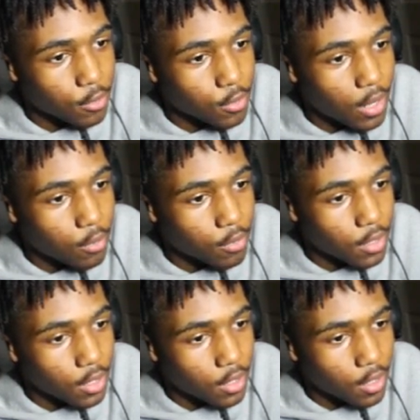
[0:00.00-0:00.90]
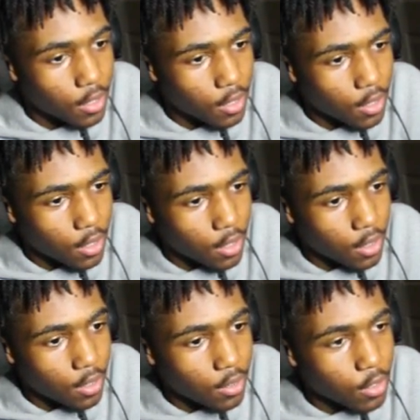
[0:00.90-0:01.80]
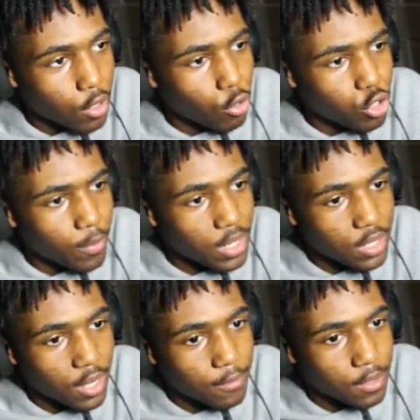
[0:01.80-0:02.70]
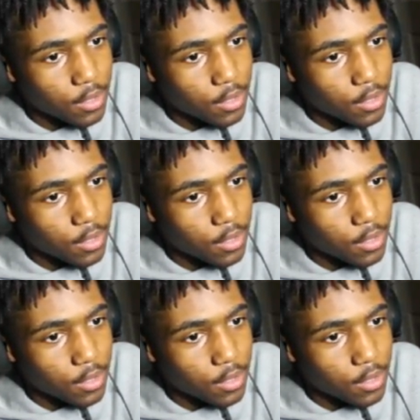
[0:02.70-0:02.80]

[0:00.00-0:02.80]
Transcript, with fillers: so I don't. The culture may just have to,